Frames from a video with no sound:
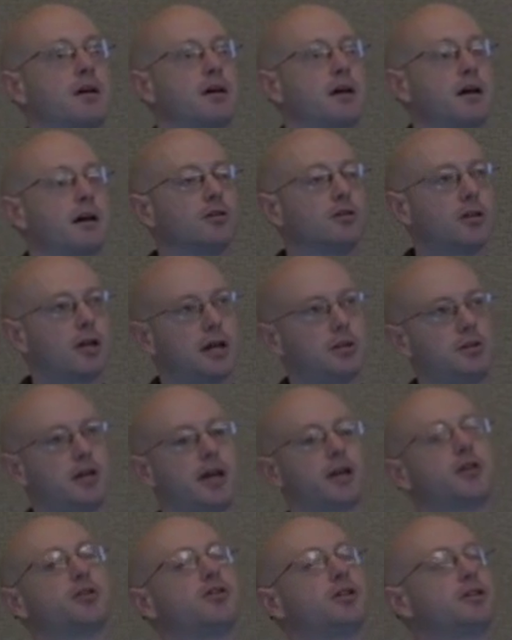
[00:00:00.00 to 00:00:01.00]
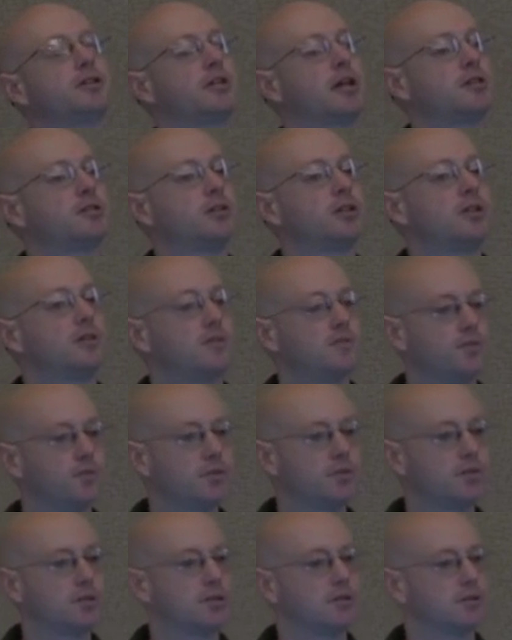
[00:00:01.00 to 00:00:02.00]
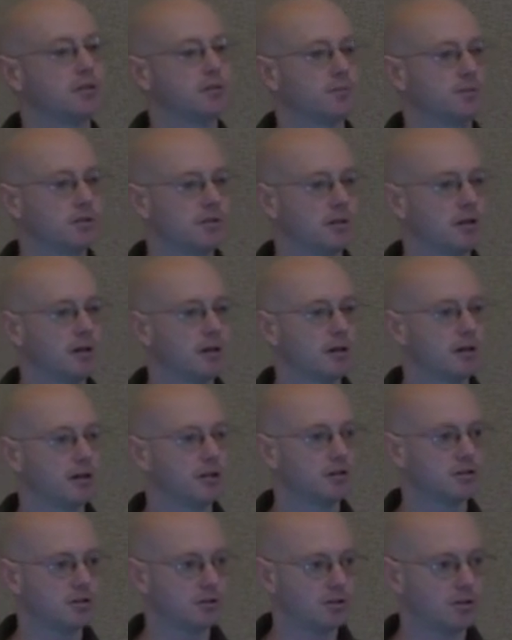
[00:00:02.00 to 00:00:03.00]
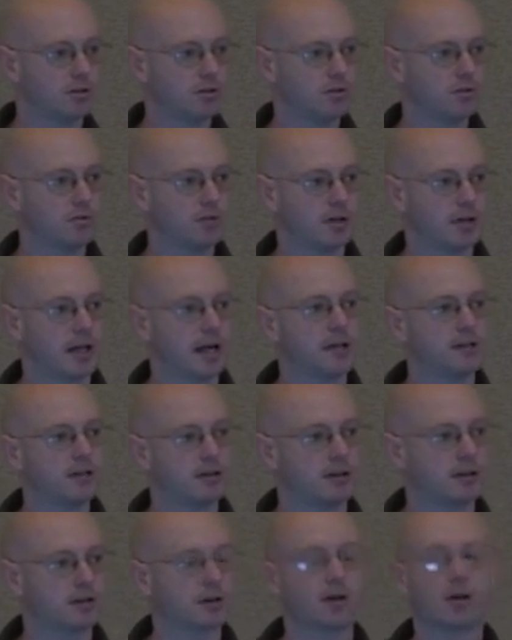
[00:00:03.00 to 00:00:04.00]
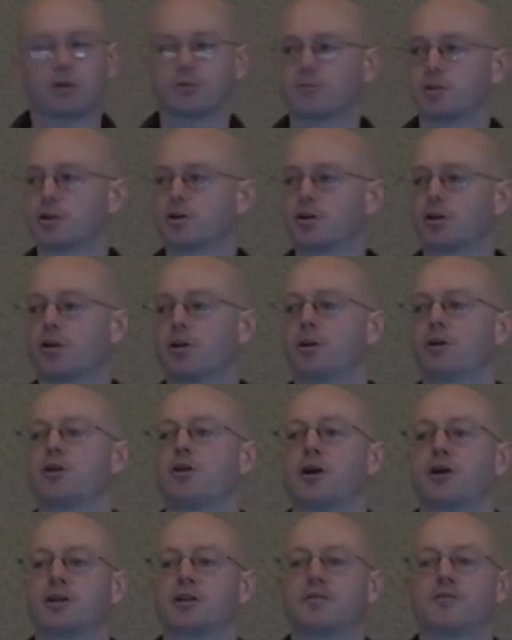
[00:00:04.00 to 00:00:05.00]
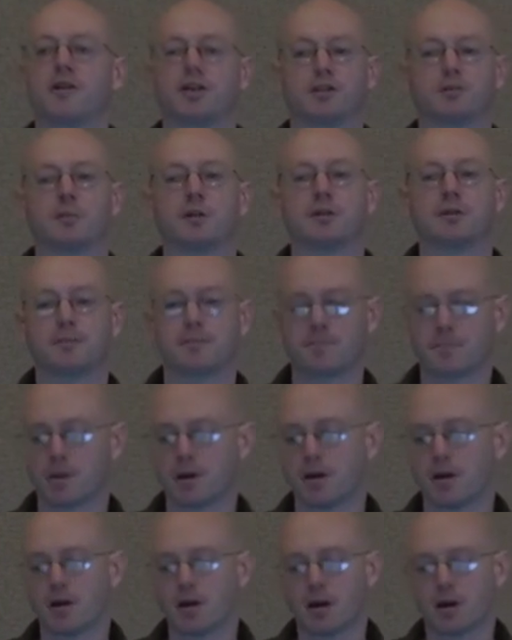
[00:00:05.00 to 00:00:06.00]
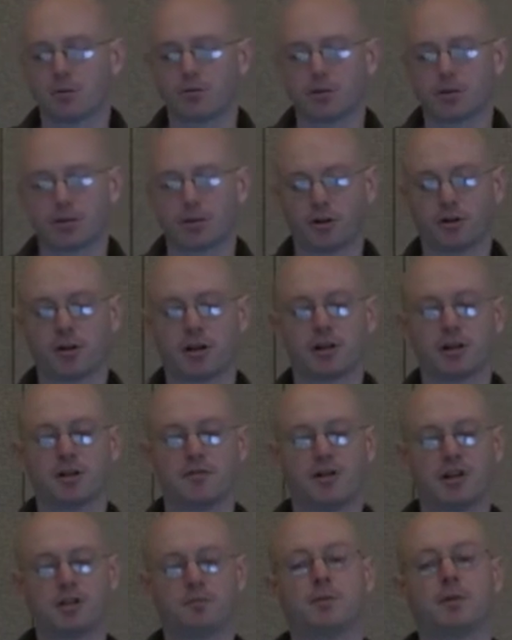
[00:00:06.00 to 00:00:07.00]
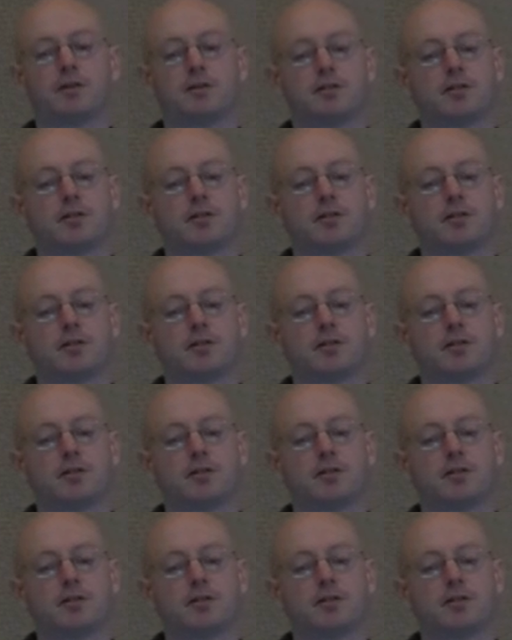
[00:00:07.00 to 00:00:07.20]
look at the energy intensity of food systems is through an idea called return on investment. Return on investment is